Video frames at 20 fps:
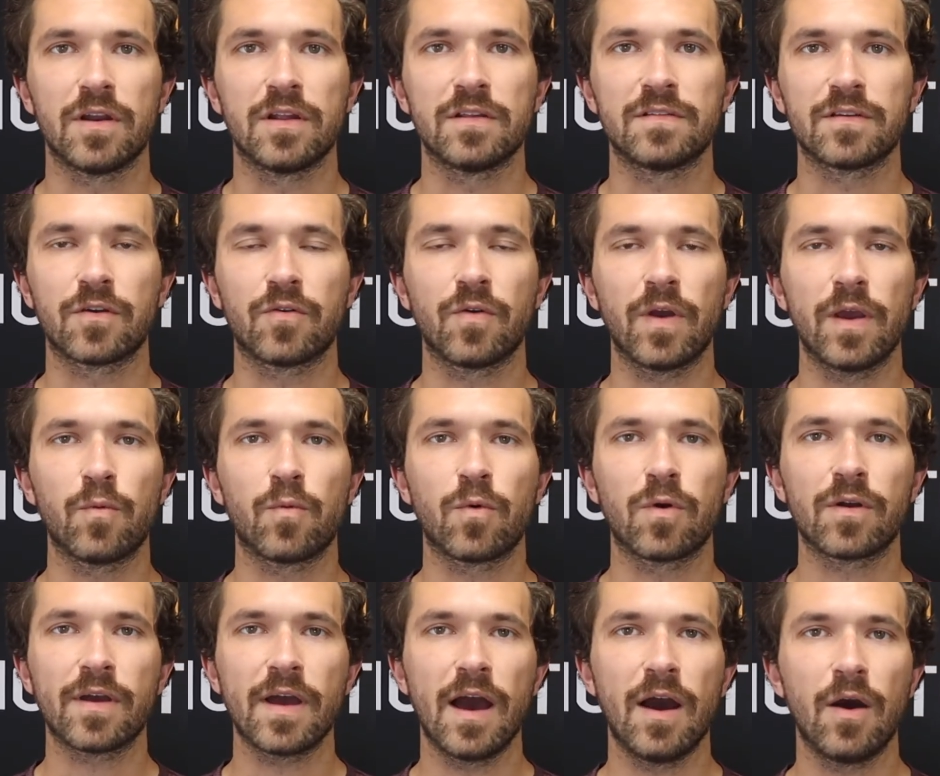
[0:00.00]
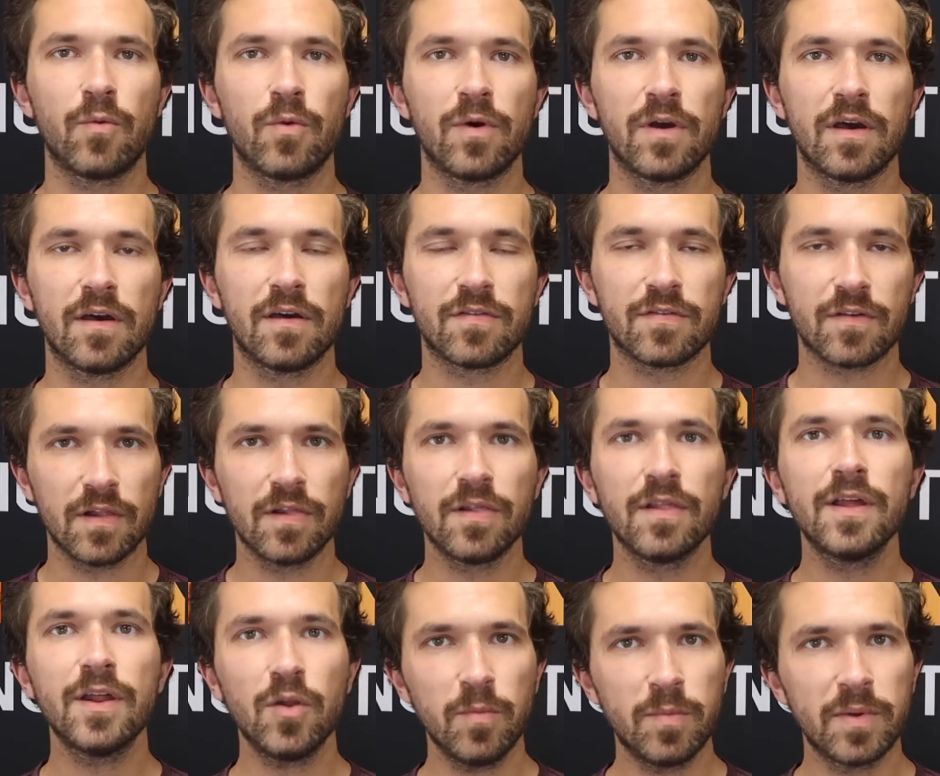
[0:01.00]
It's a great workout with a
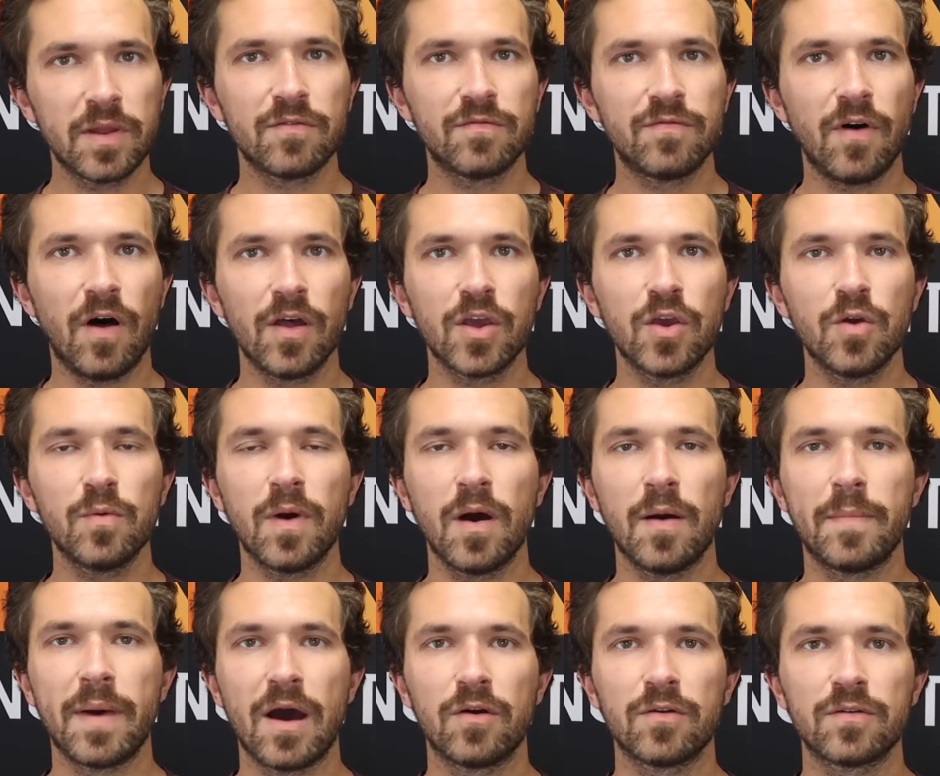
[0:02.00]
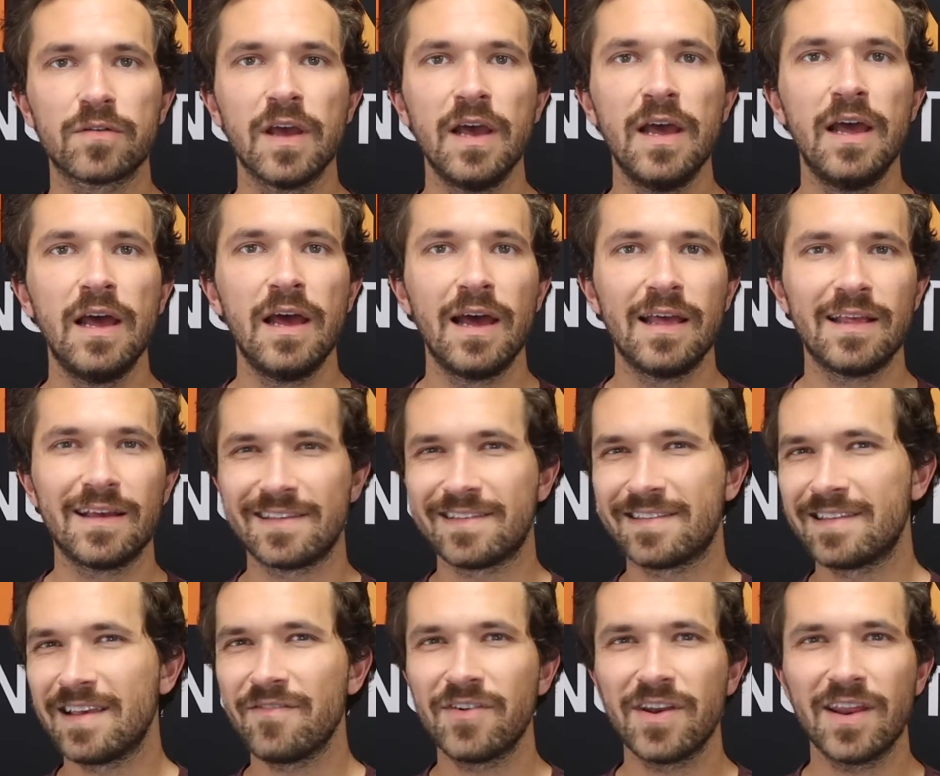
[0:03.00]
little bit of volume, about
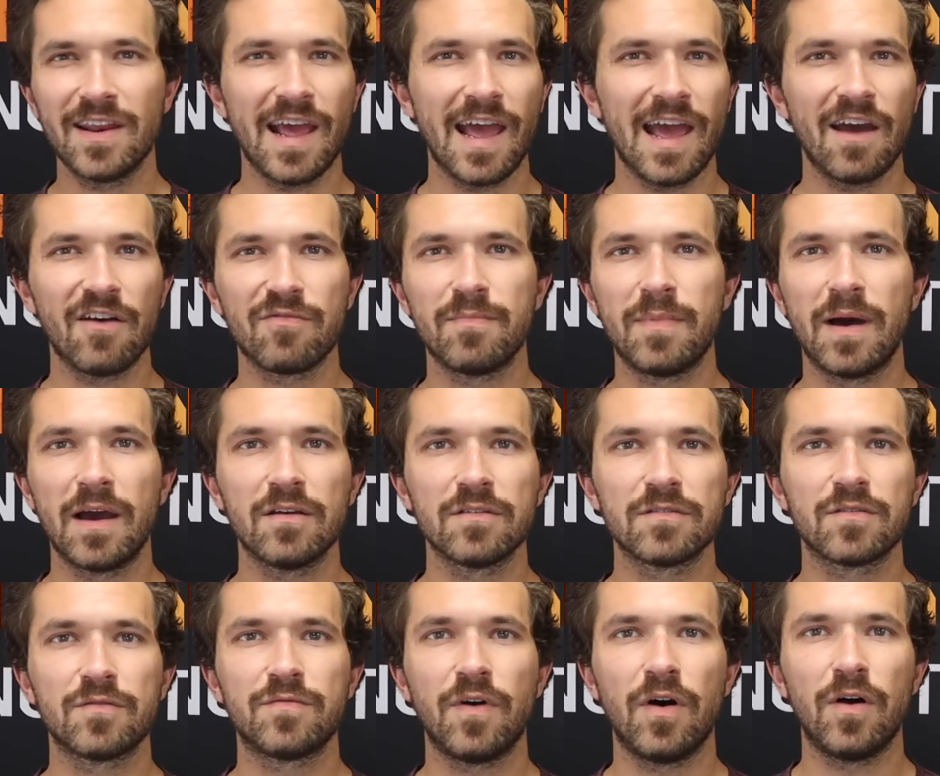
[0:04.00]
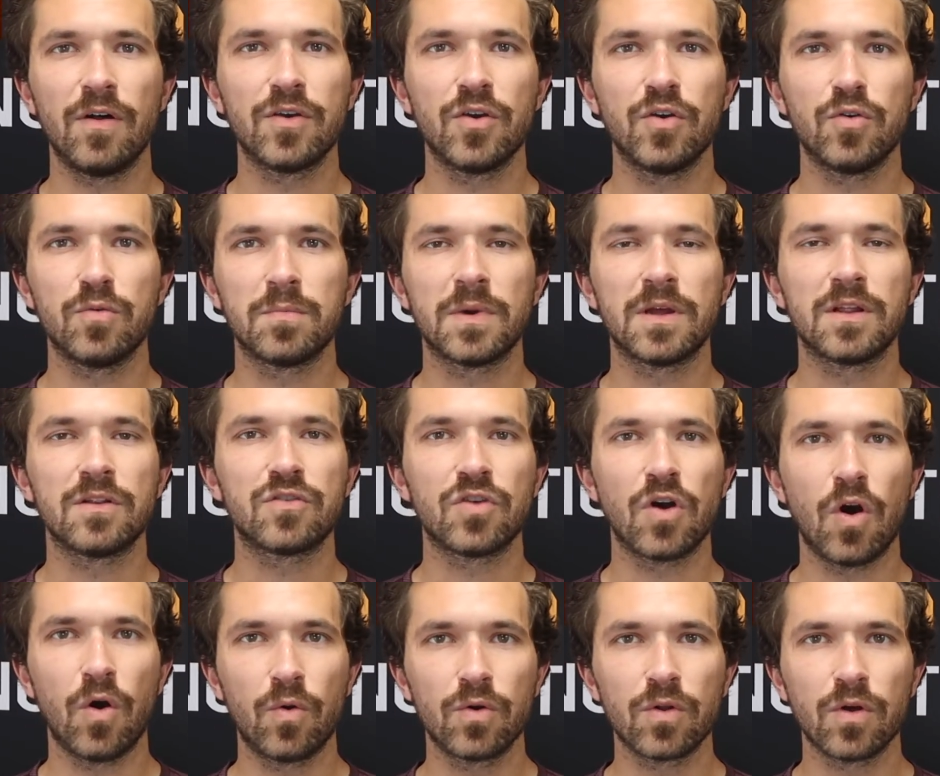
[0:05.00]
7.5 miles of volume
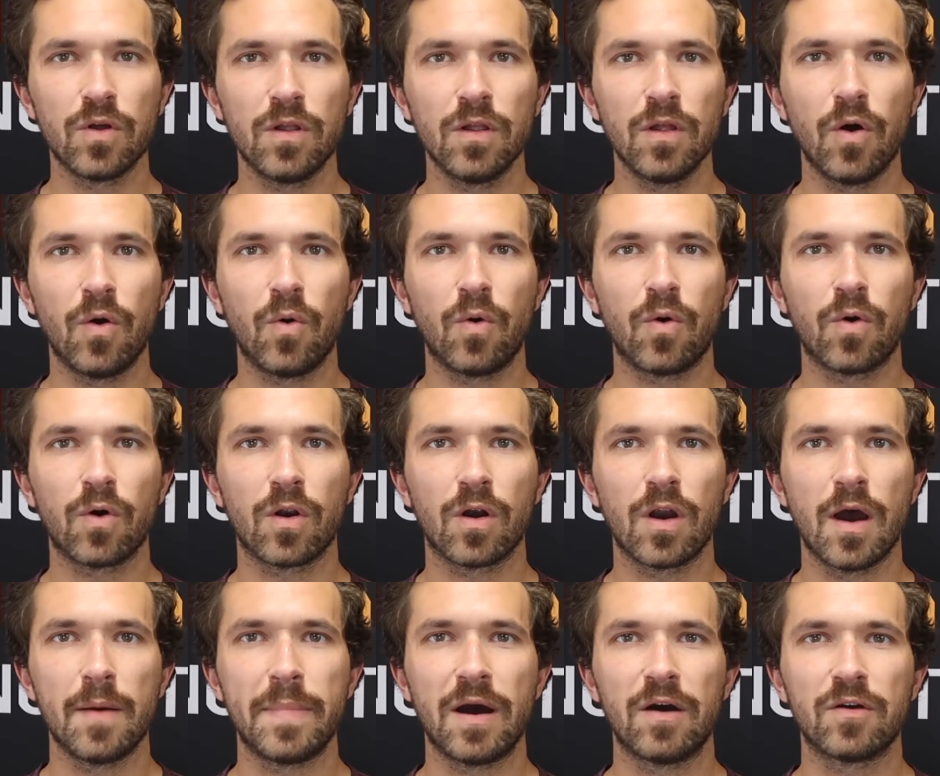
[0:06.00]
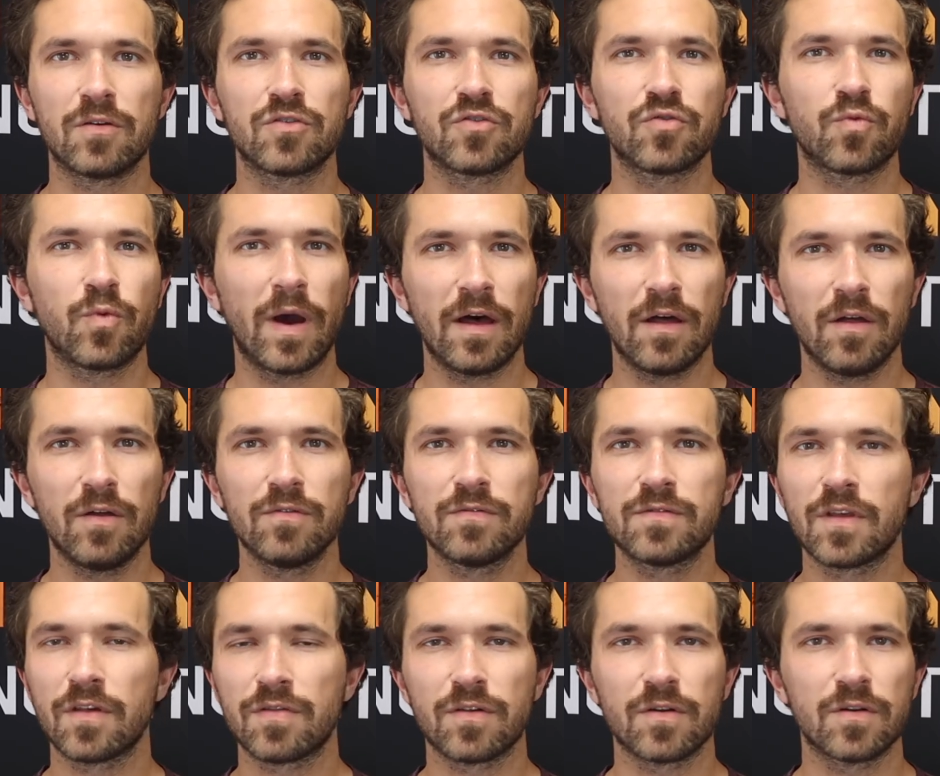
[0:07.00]
total, or about 12
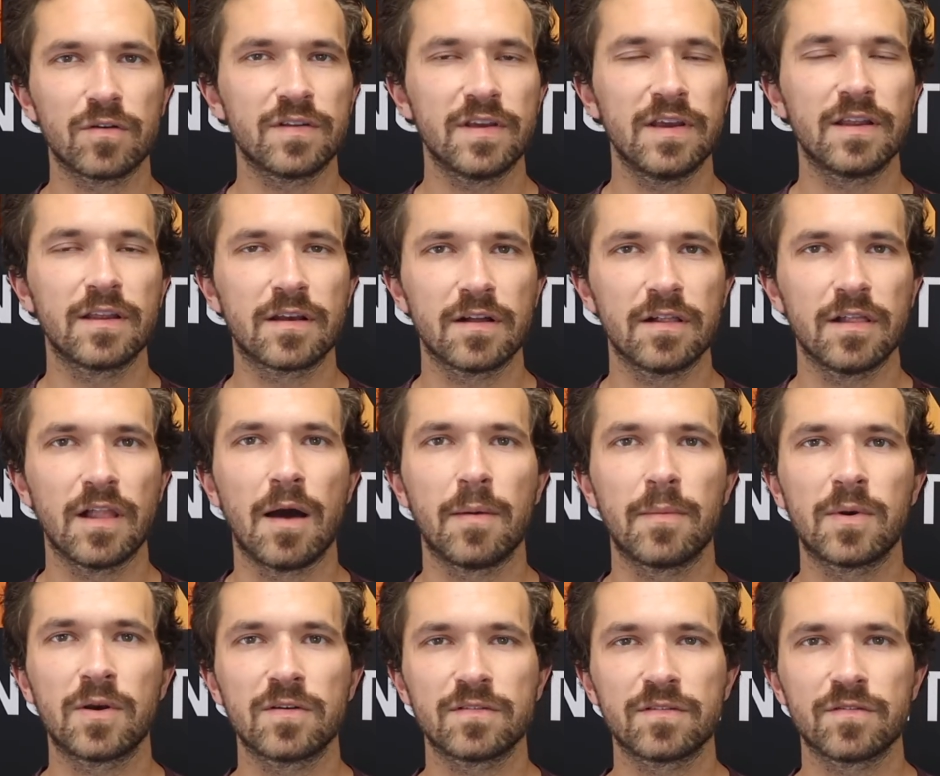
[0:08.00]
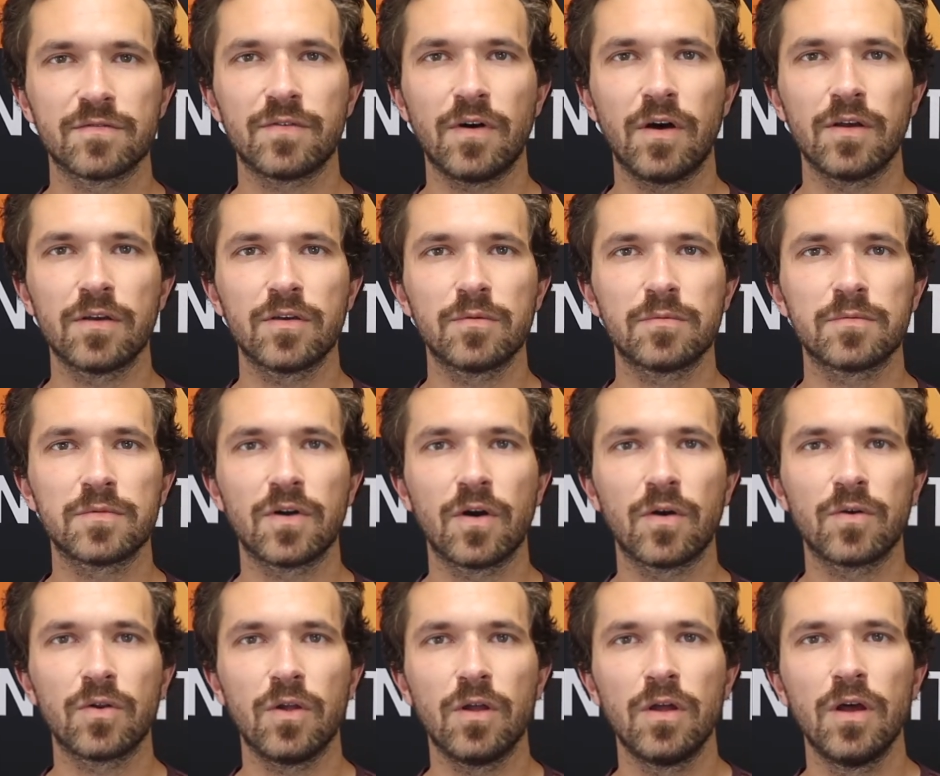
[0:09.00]
to 13 kilometers of volume
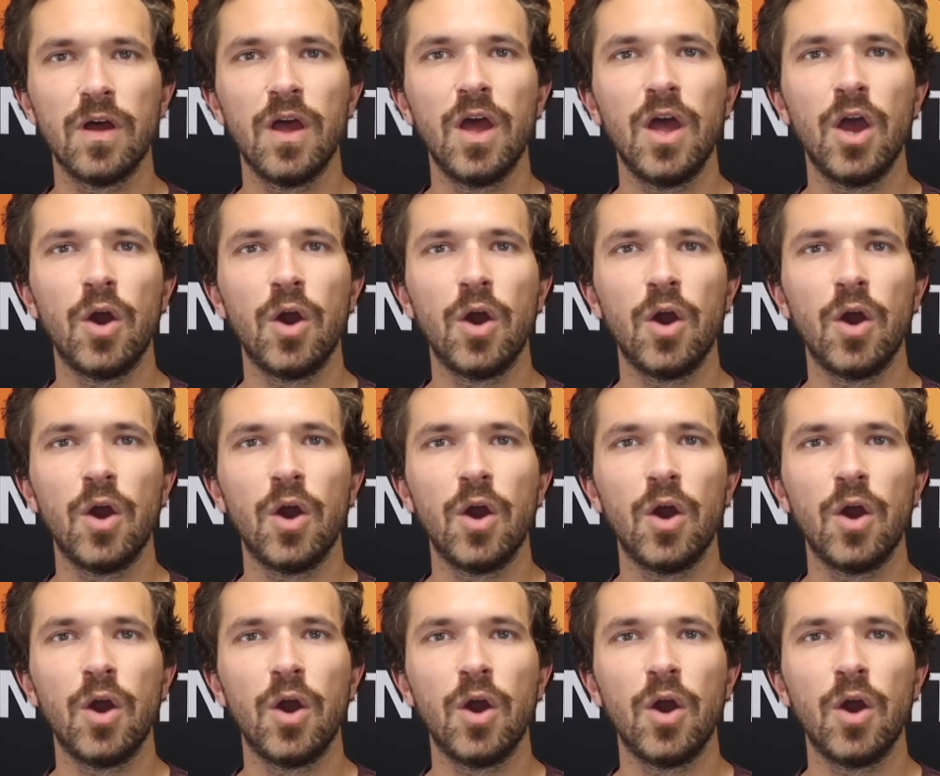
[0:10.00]
total,